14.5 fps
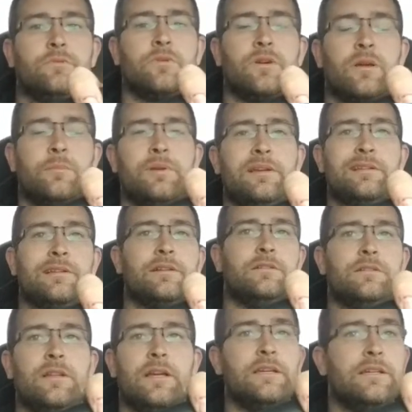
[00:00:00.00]
We're gonna be a
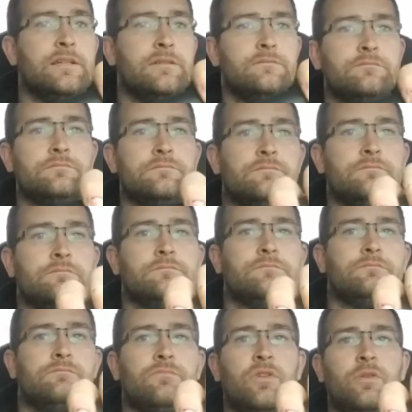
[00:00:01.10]
little late.
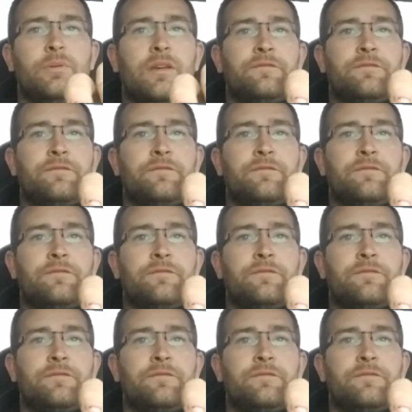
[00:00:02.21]
We'll